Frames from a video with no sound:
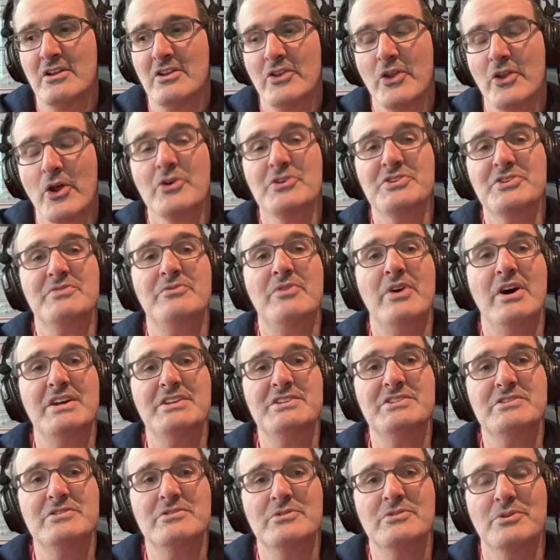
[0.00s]
those of
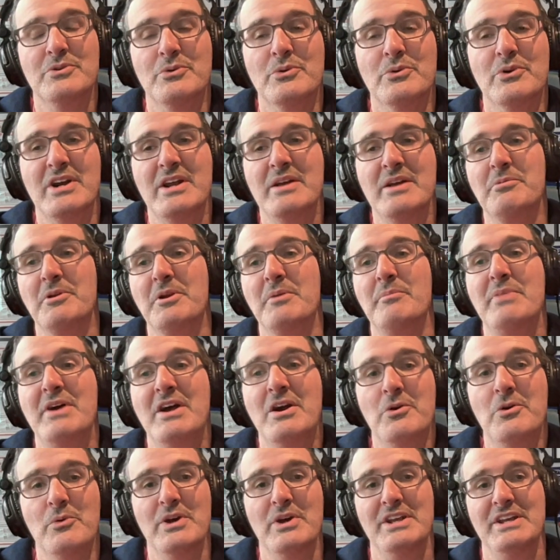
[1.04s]
us who were able to
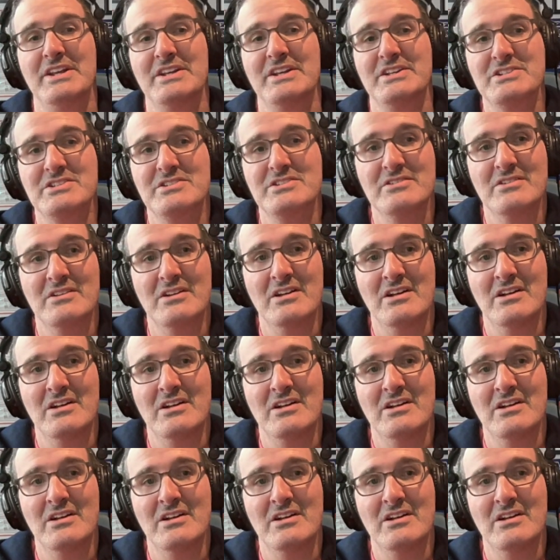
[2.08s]
bear witness,